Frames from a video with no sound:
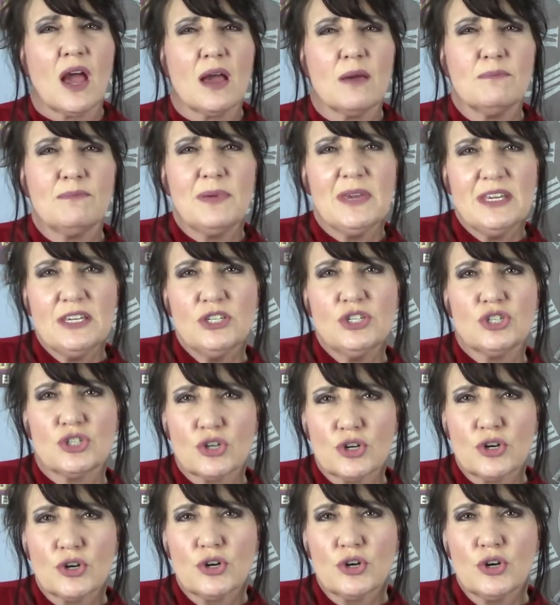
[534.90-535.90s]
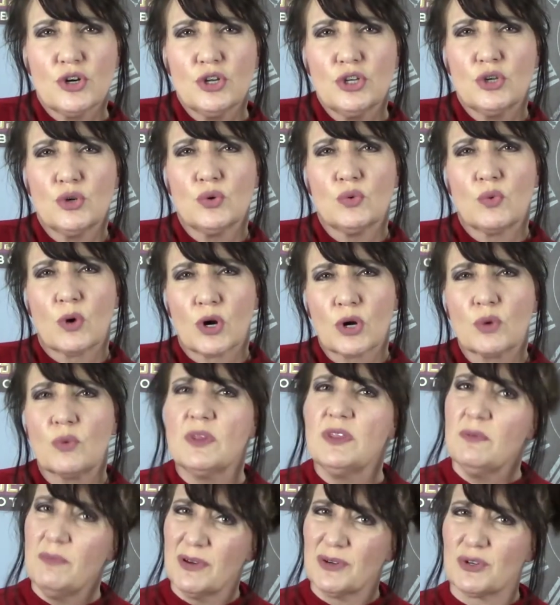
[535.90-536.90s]
Be sure you work with
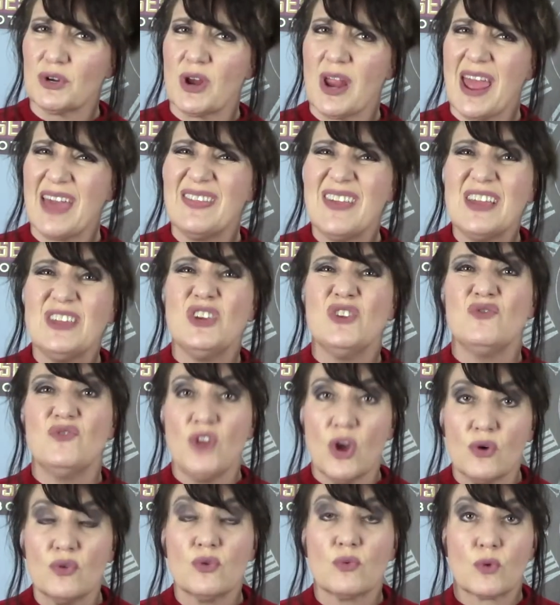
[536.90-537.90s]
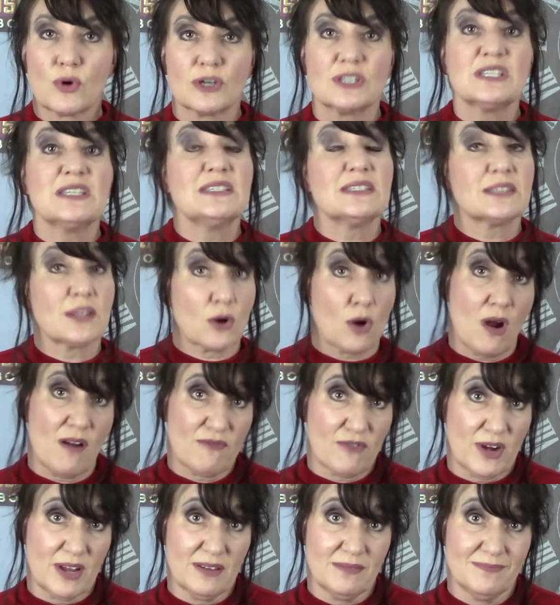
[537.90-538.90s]
the builder and that you know the warranties they're
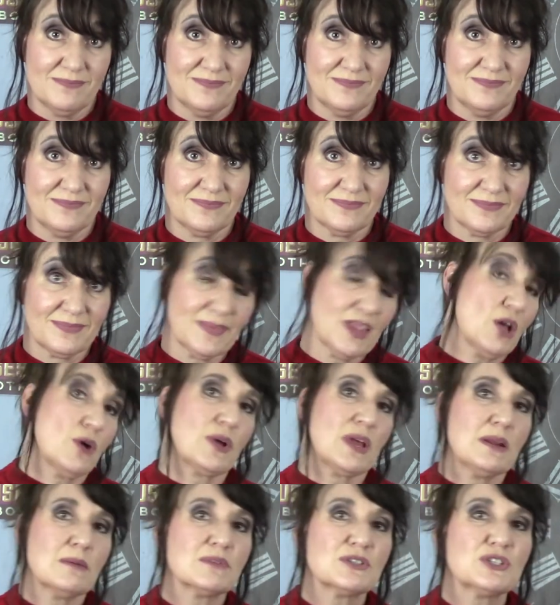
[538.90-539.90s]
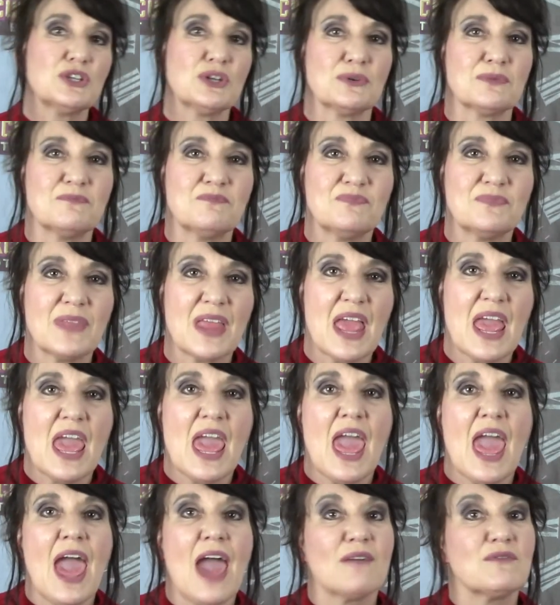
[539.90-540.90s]
offering. Okay, number 2,
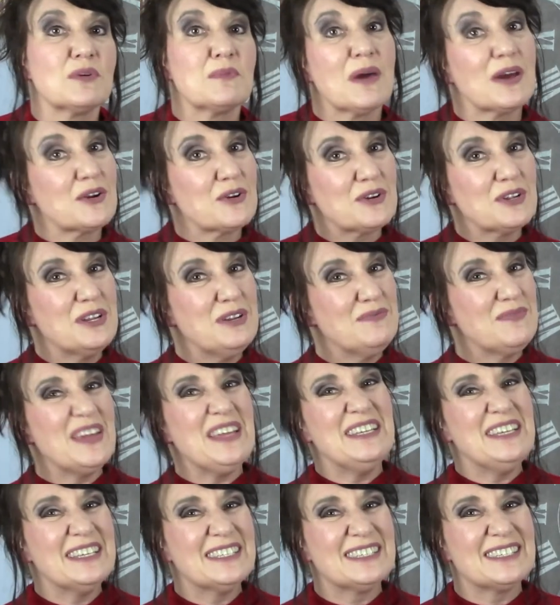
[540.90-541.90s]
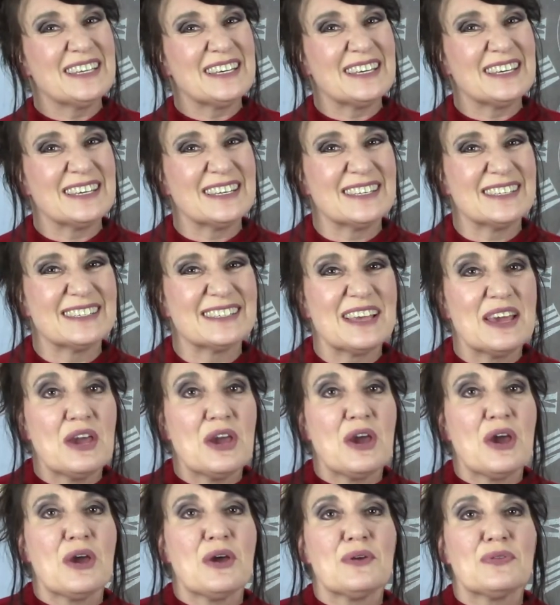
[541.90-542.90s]
having modern conveniences.
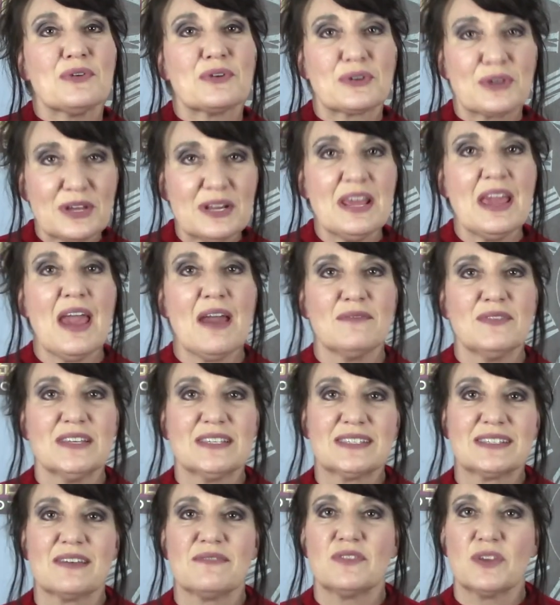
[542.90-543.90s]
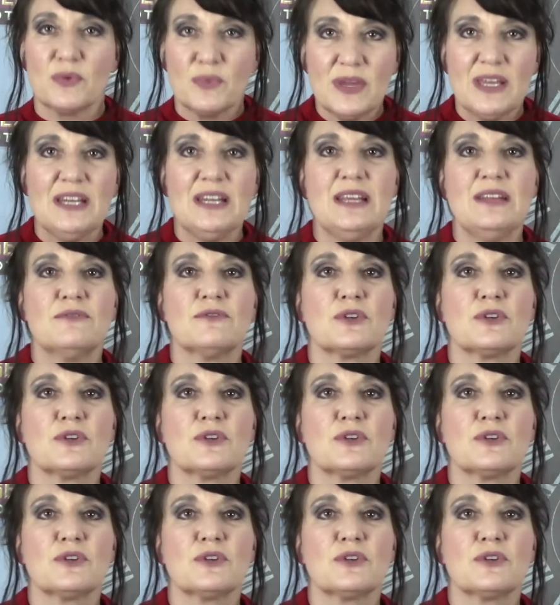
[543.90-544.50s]
They're going to have the stuff that we need for